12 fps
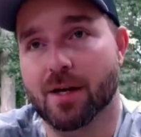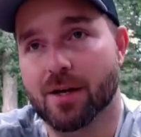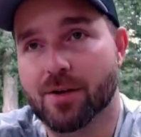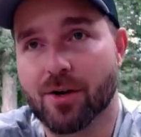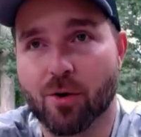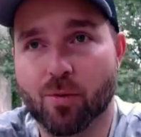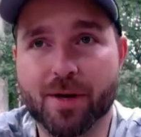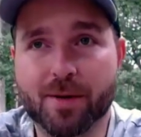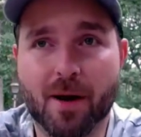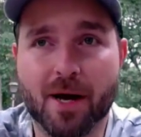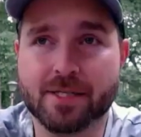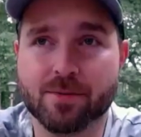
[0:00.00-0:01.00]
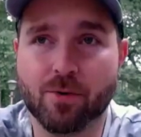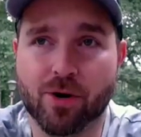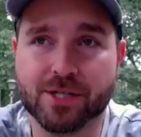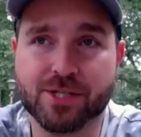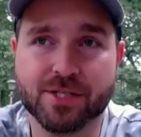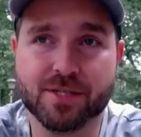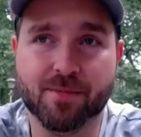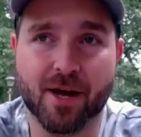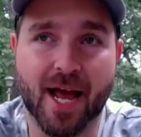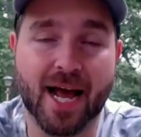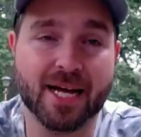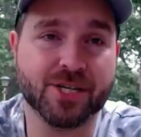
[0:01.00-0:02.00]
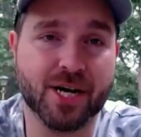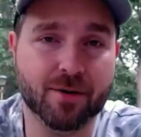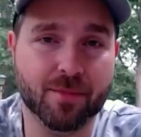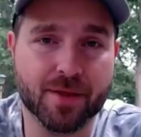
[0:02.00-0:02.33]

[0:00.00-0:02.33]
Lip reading: we might get some questions about agile